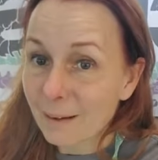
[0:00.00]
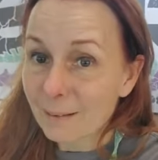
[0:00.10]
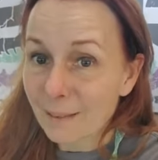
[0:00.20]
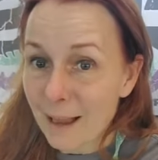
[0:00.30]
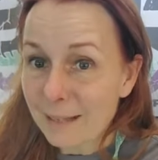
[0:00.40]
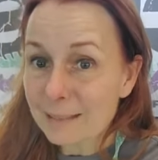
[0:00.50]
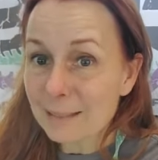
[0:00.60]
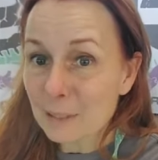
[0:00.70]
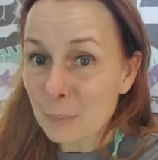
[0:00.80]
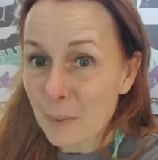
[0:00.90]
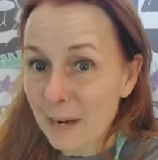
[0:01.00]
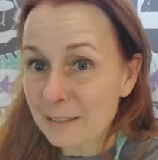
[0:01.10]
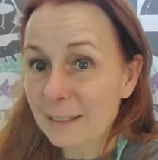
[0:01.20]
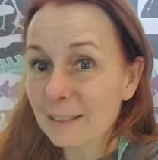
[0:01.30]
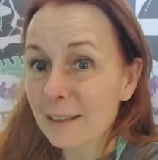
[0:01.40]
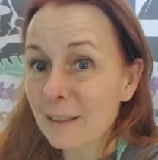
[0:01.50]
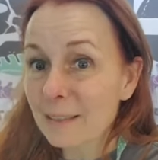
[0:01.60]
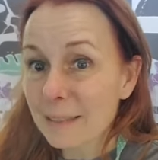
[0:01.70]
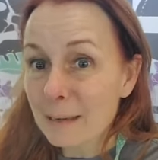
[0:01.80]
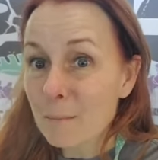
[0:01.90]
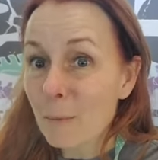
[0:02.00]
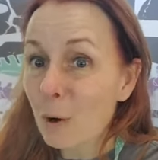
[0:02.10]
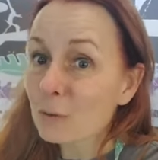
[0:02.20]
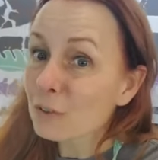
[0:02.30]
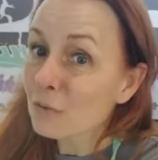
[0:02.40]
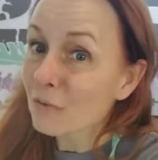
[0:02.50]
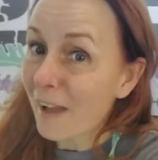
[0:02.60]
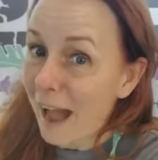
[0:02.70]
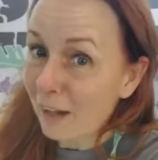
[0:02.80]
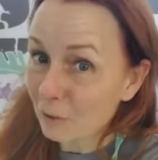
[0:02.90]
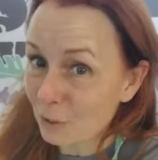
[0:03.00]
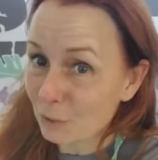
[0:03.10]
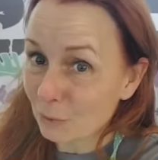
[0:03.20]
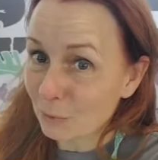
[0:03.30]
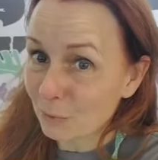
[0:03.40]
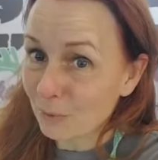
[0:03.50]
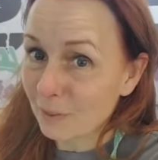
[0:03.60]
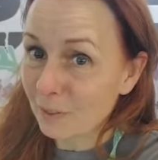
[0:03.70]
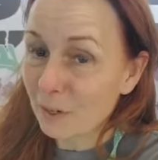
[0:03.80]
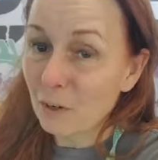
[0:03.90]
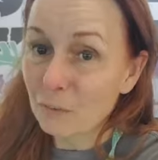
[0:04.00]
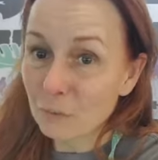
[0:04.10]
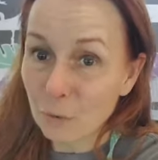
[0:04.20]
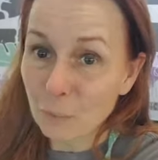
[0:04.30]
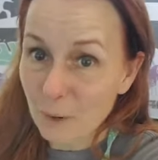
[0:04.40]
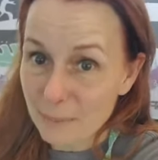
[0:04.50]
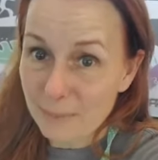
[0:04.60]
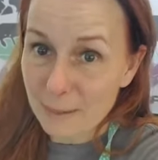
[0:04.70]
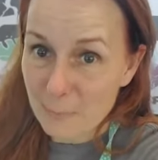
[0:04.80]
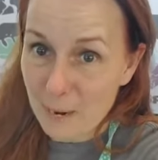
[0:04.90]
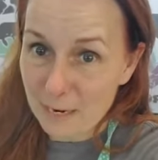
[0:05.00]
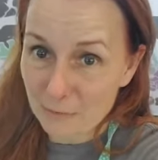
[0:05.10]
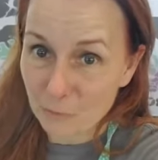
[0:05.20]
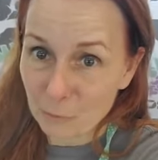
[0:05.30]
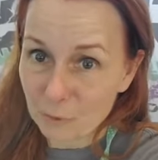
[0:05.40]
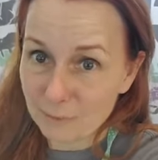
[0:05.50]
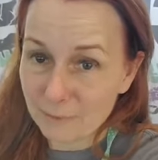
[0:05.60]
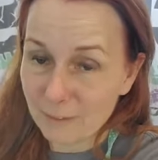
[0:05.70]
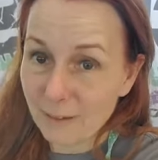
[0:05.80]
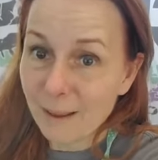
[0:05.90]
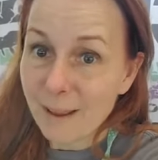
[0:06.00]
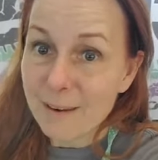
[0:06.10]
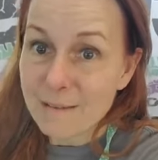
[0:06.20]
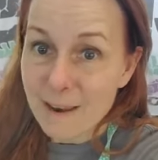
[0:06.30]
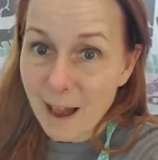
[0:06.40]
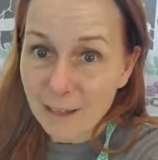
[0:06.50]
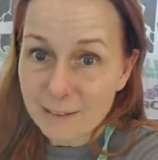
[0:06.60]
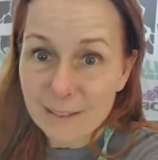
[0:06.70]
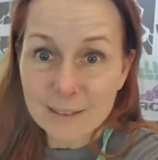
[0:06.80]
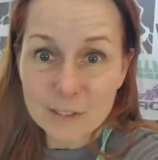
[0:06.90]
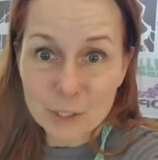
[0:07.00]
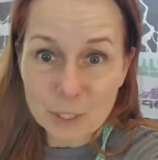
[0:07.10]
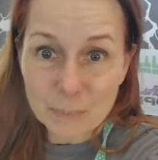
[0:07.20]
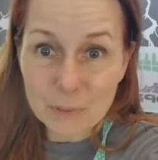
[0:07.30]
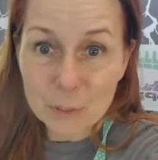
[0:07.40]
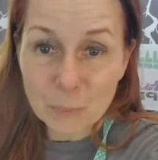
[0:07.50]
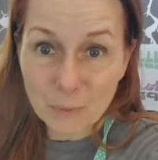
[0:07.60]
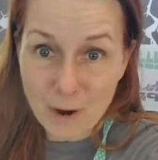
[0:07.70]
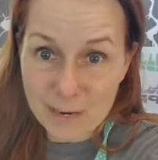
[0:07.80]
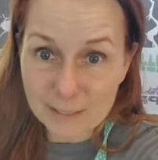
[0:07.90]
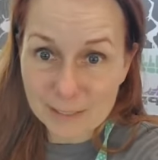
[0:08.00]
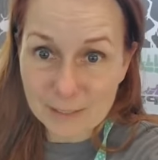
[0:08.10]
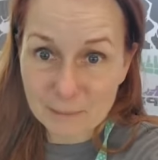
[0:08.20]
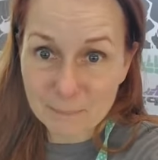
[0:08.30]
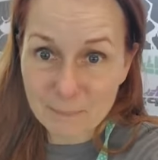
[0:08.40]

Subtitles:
Clients expect the most value for what they pay for, not the cheapest price.